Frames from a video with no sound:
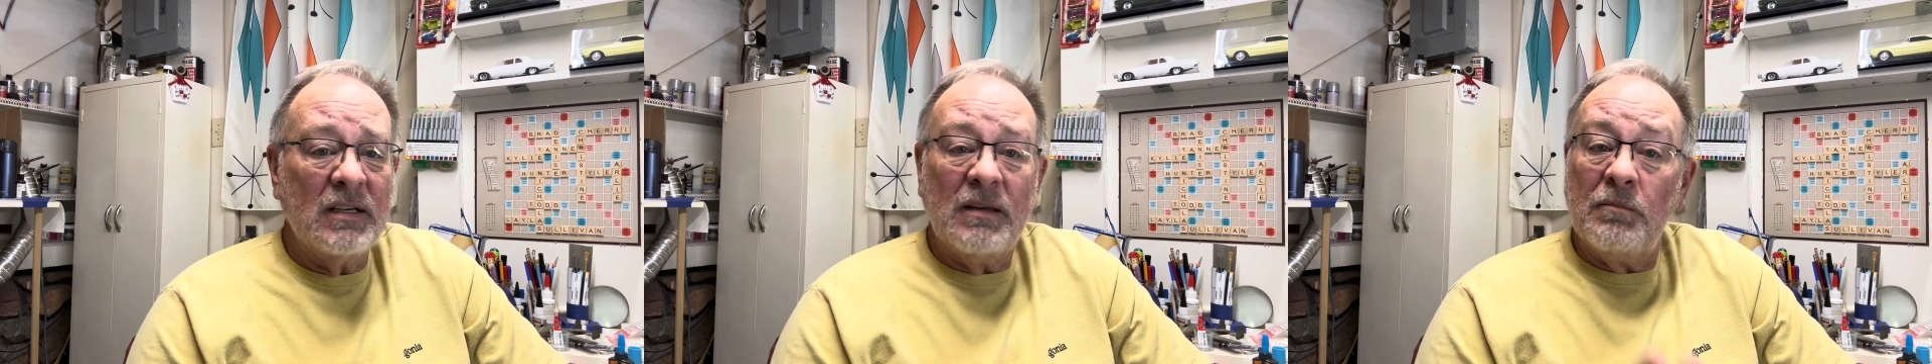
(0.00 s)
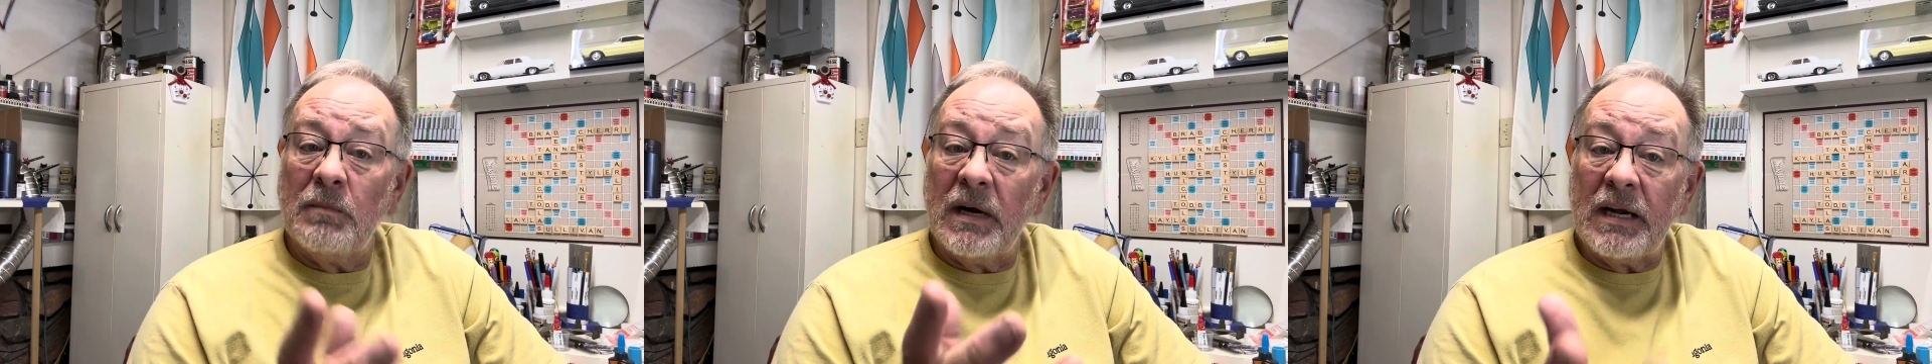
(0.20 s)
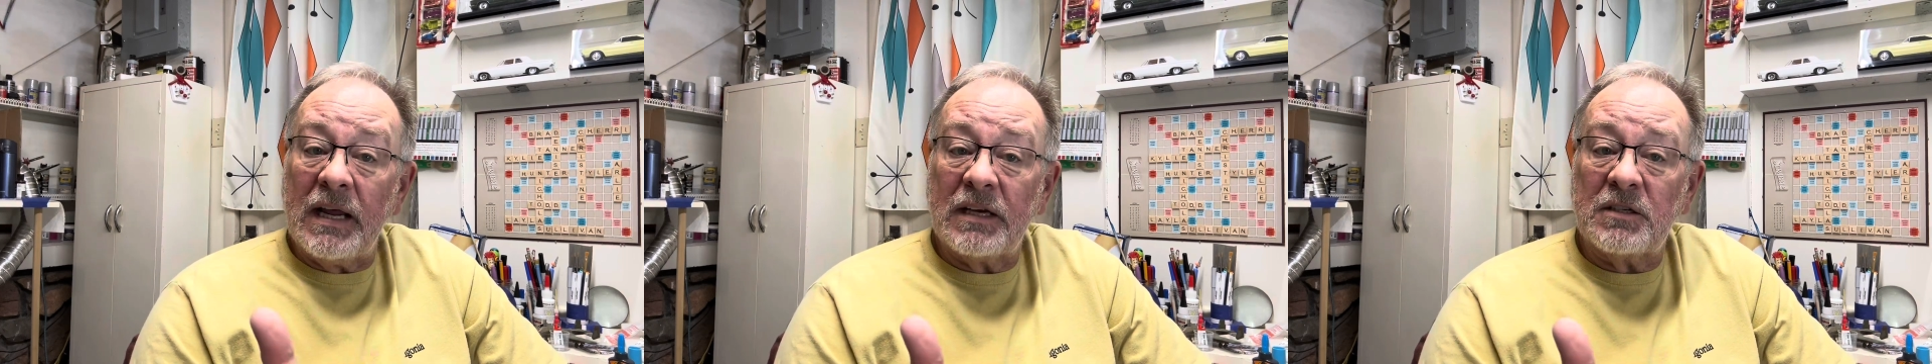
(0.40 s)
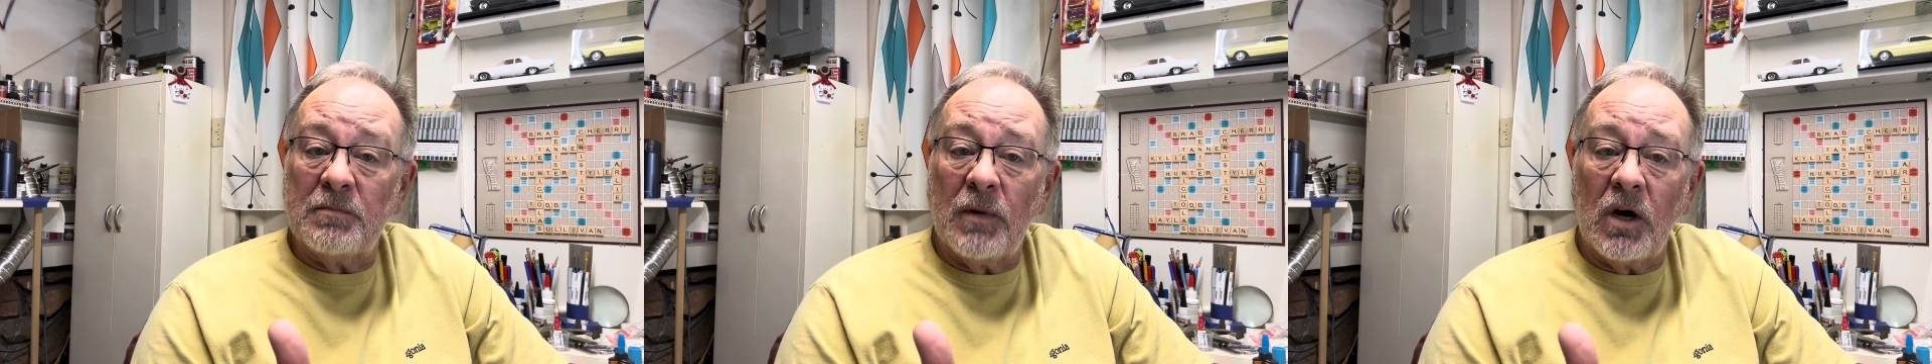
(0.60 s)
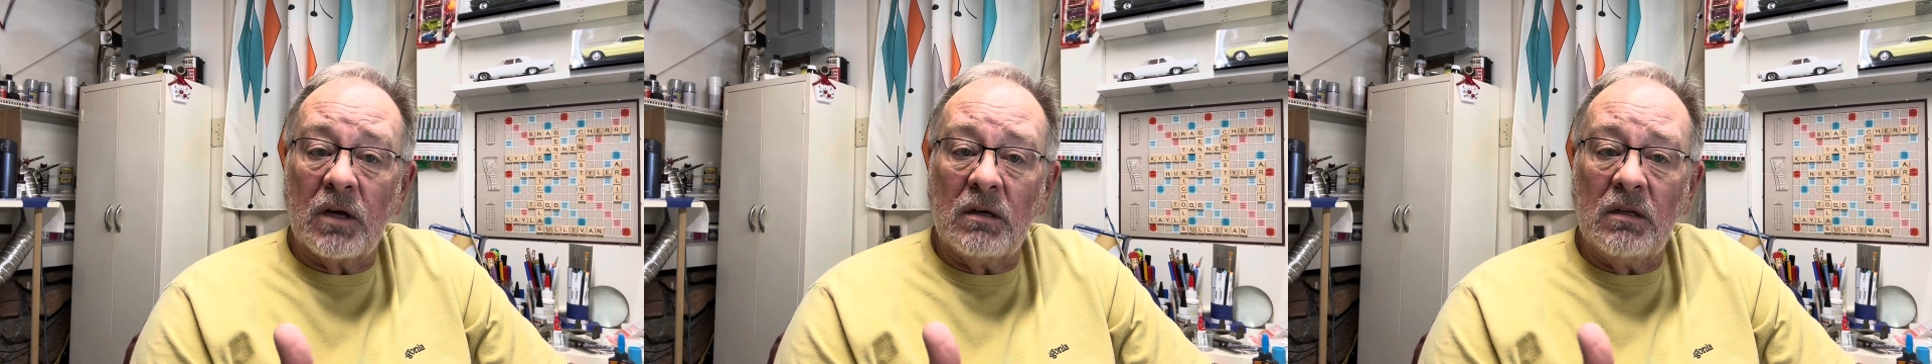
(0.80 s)
my next
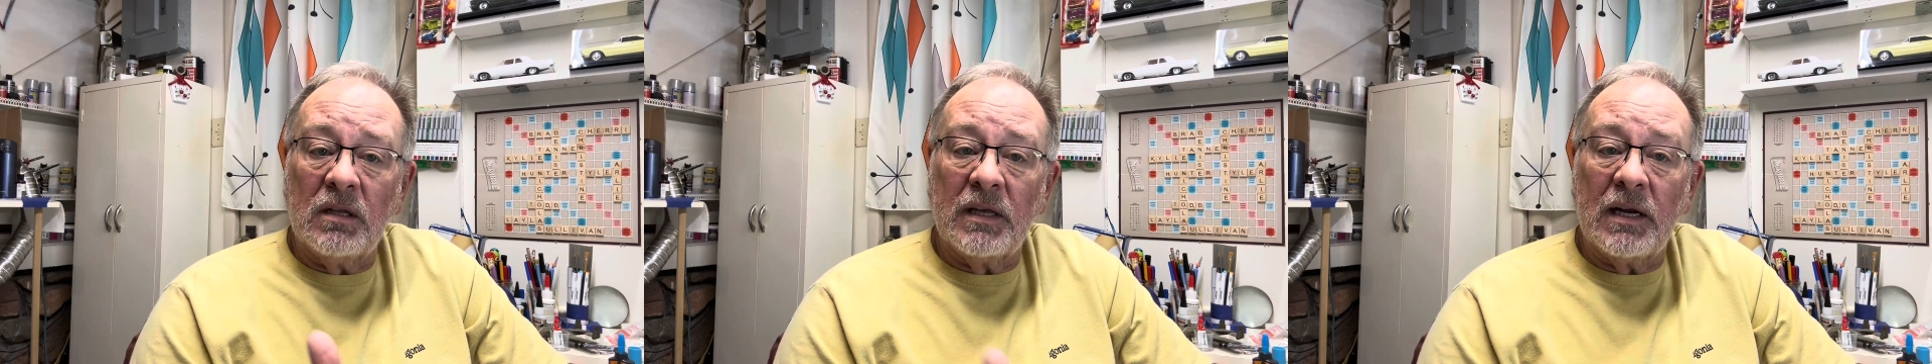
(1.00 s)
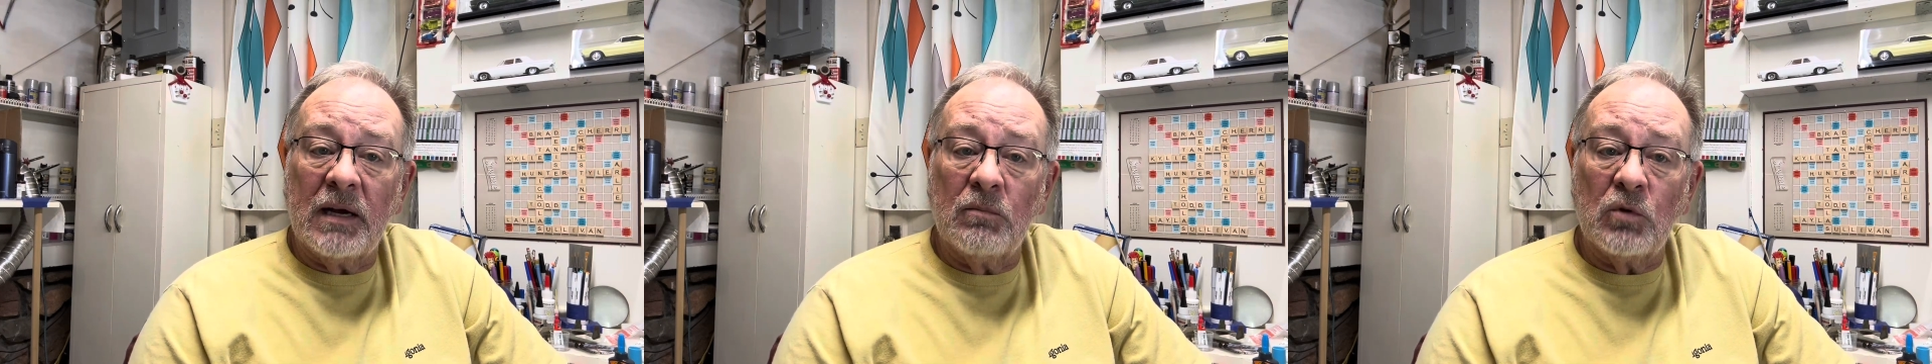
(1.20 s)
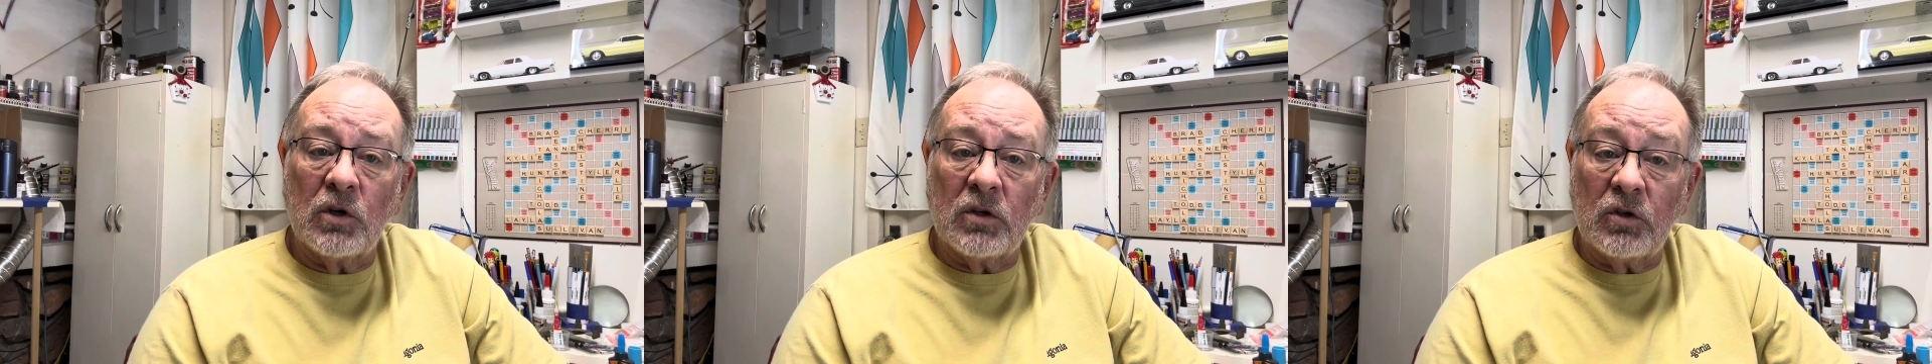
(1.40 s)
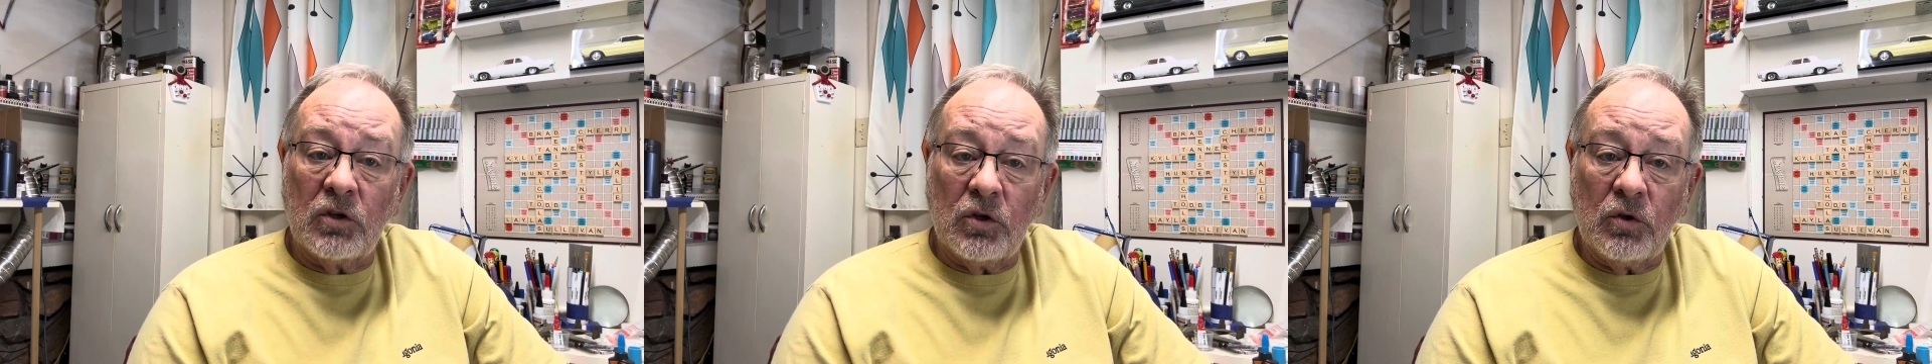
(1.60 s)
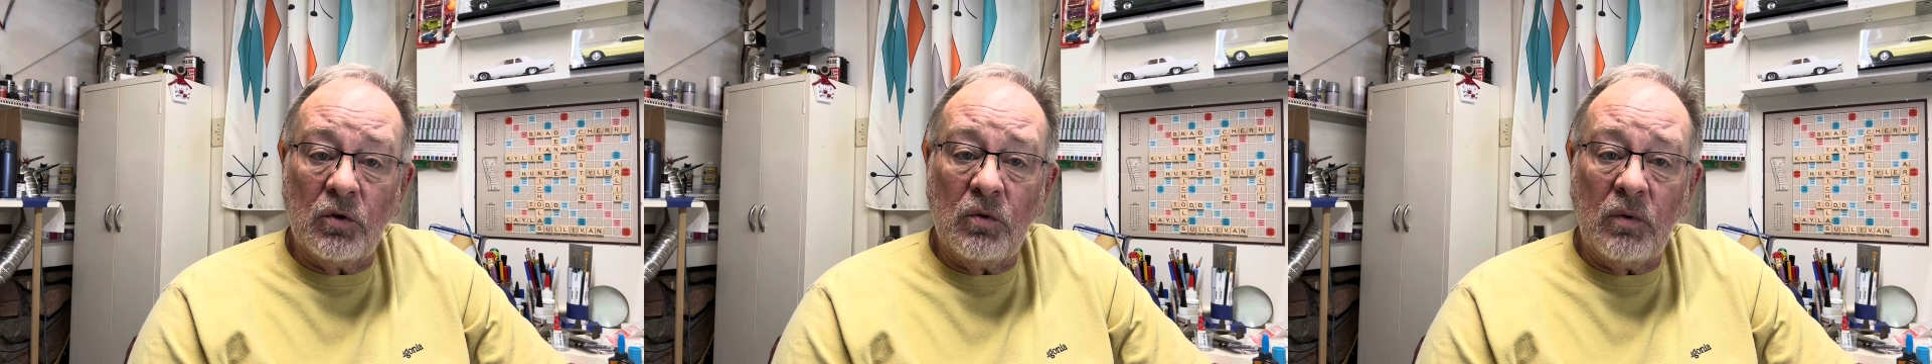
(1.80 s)
model that I'm going to
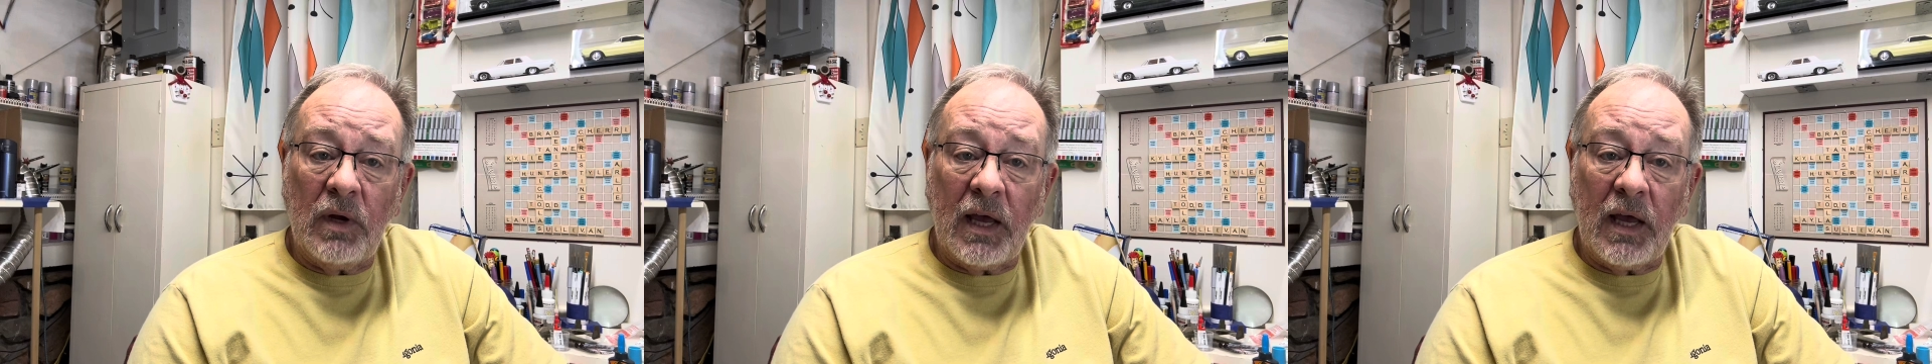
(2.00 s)
do,